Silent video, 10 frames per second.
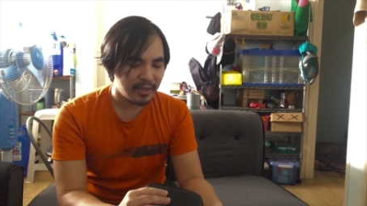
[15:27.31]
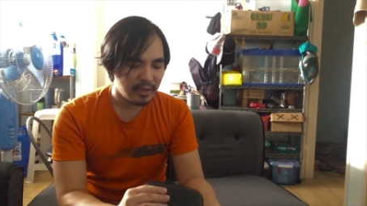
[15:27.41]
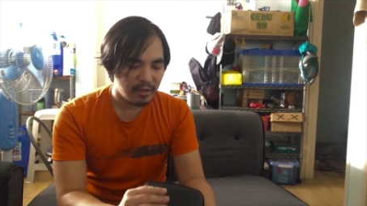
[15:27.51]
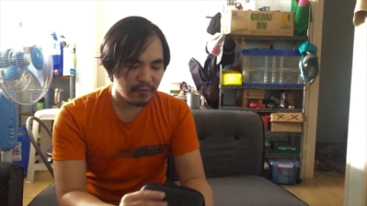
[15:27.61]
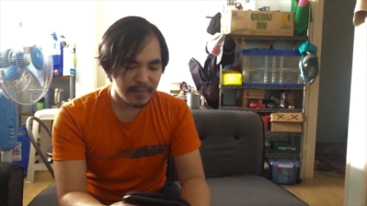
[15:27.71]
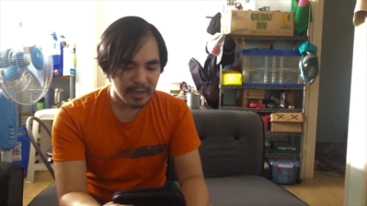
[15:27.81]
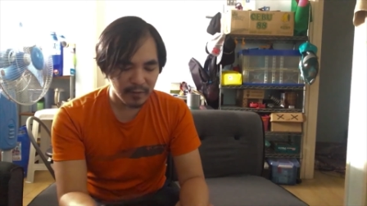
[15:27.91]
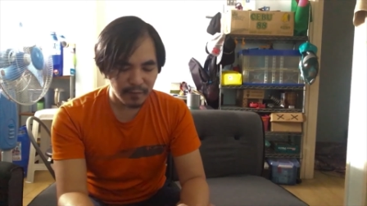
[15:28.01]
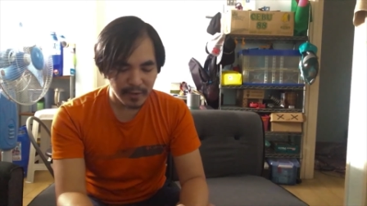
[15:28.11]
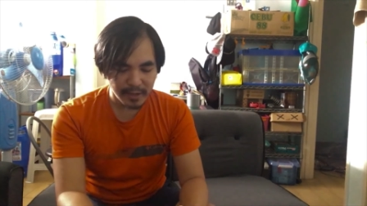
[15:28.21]
of
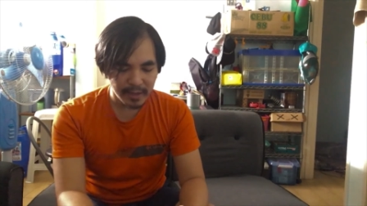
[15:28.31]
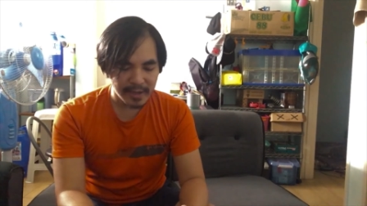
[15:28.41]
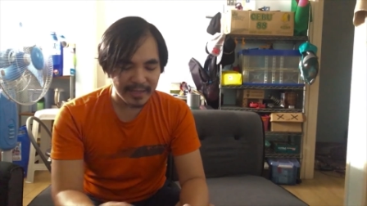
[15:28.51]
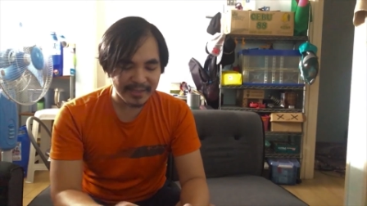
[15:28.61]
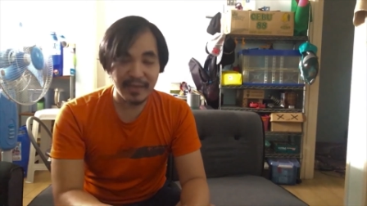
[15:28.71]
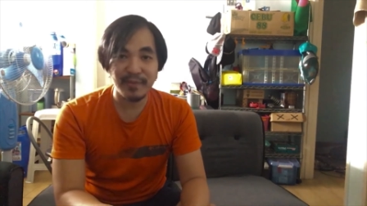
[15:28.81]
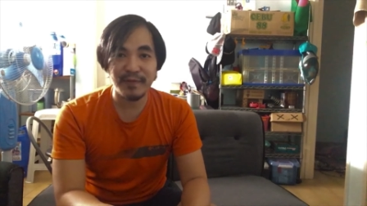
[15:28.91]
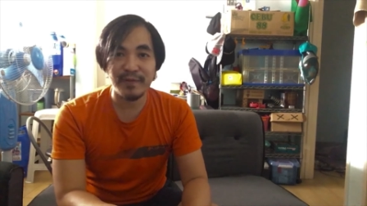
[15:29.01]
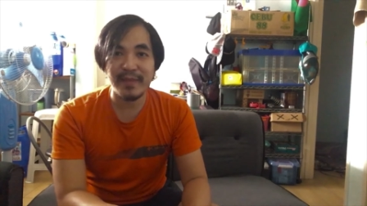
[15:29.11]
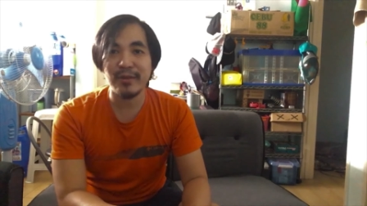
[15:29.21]
Makerfire, I asked him if
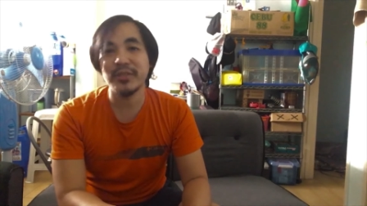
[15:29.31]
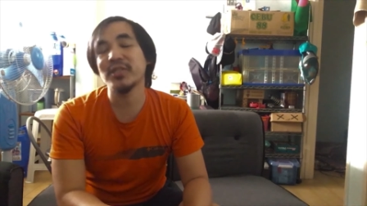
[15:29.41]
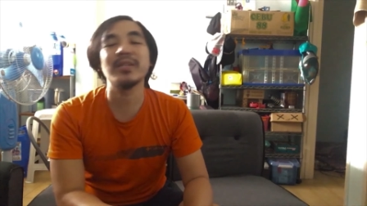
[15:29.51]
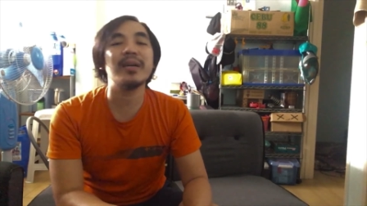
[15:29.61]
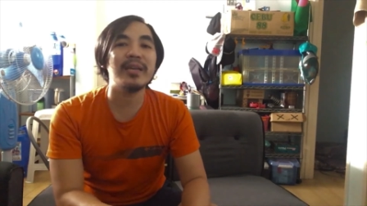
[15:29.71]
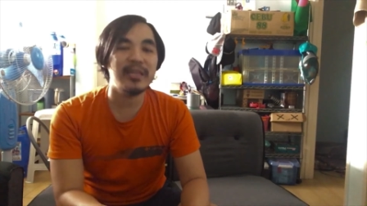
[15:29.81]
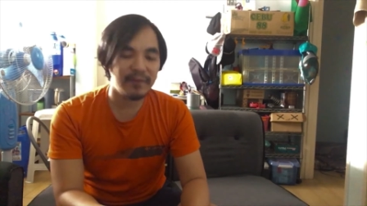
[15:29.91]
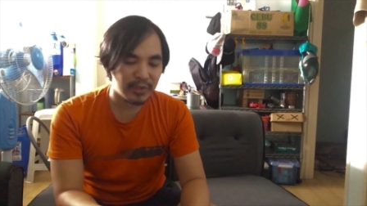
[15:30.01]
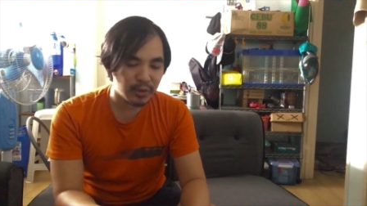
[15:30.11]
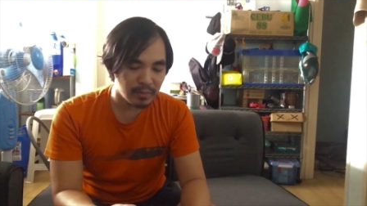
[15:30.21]
they could stock
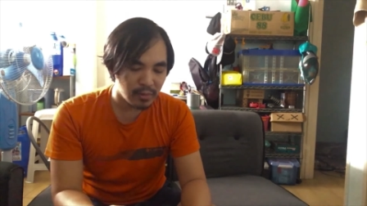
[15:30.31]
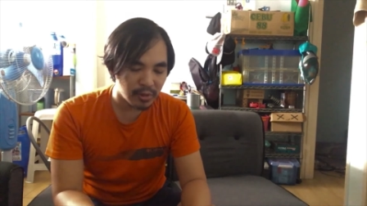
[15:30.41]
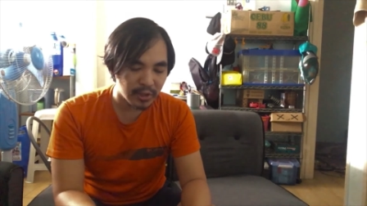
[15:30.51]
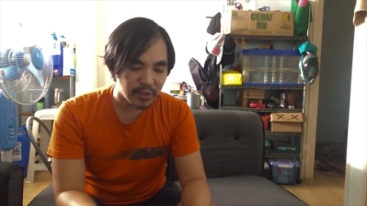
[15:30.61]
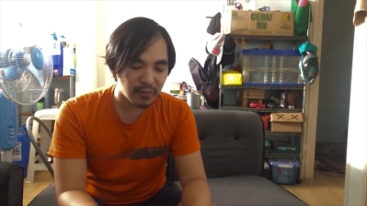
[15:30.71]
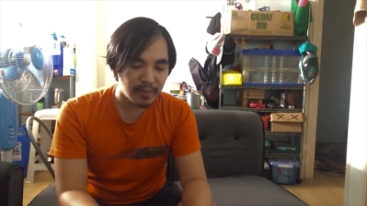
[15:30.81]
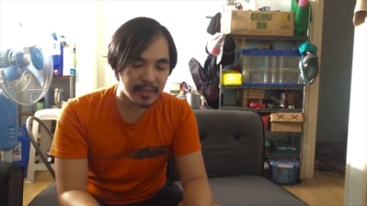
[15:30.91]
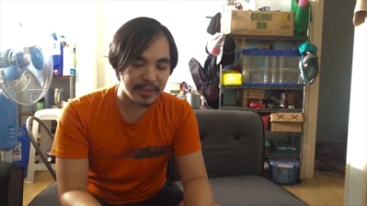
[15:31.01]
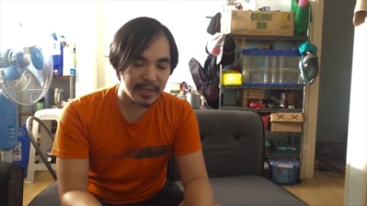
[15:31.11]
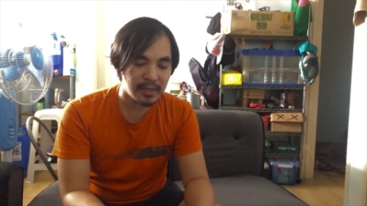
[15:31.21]
individual motors for my
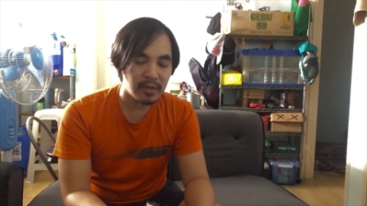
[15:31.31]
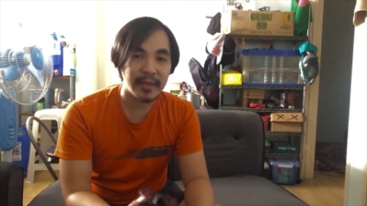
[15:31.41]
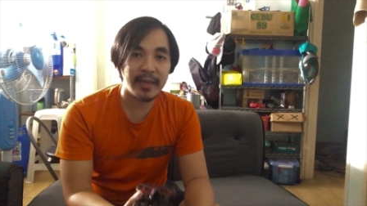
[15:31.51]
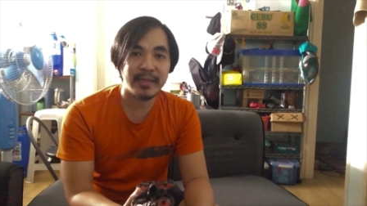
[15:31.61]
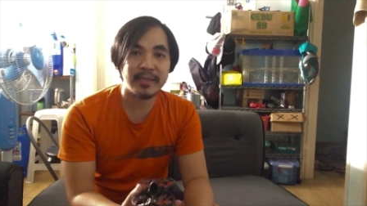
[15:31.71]
Tiny Hawk S.